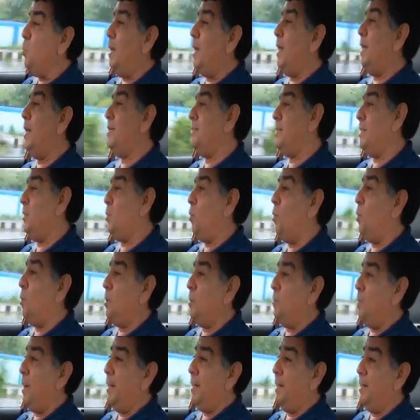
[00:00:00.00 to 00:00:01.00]
well as an
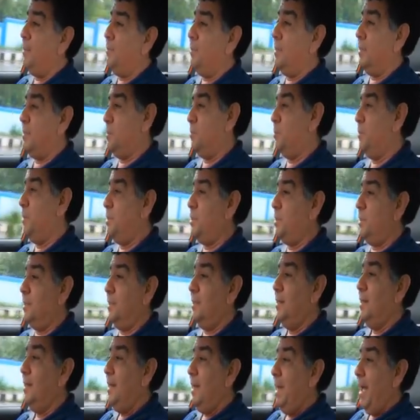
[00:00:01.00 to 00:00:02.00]
automatic
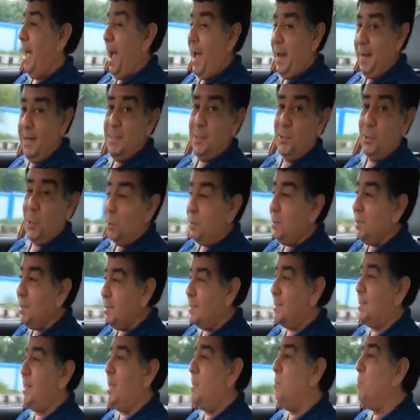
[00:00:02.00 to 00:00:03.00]
transmission and it's not the
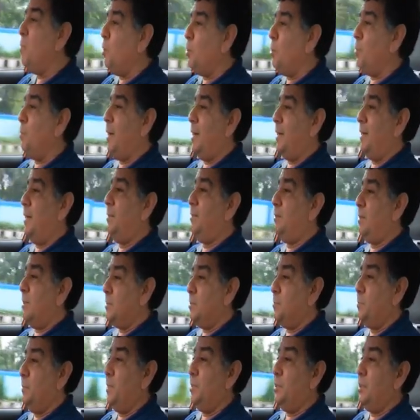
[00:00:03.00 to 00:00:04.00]
same automatic
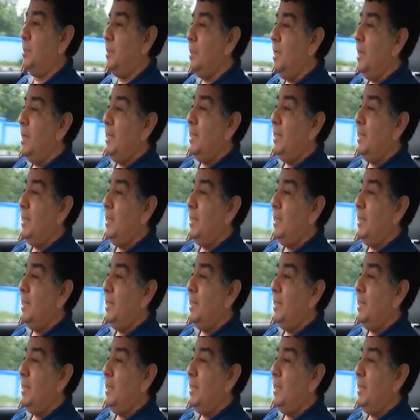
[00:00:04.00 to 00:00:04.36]
transmission.